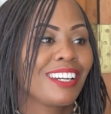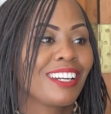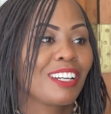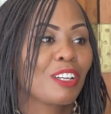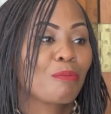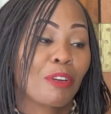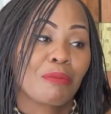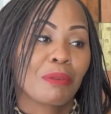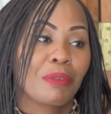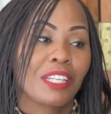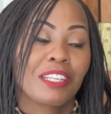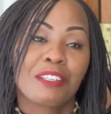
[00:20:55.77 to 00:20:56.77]

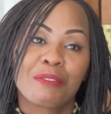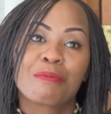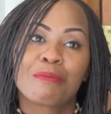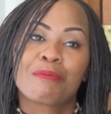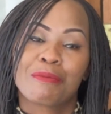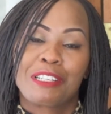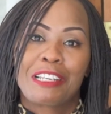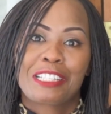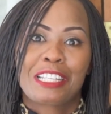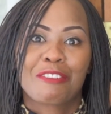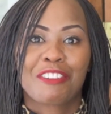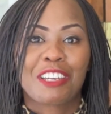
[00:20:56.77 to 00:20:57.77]
Probably in less than
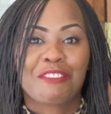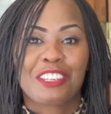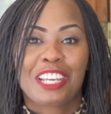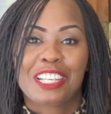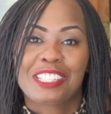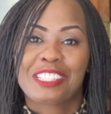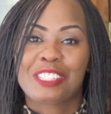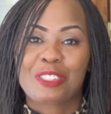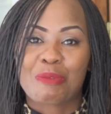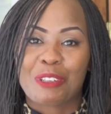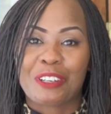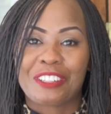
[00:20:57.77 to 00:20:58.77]
5 years, to be
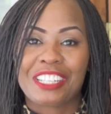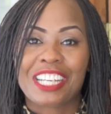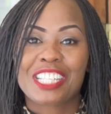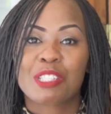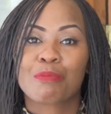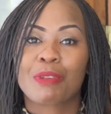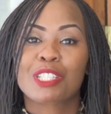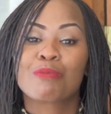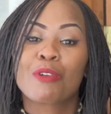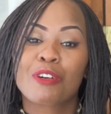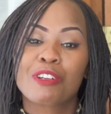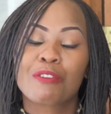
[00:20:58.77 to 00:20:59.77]
honest, but more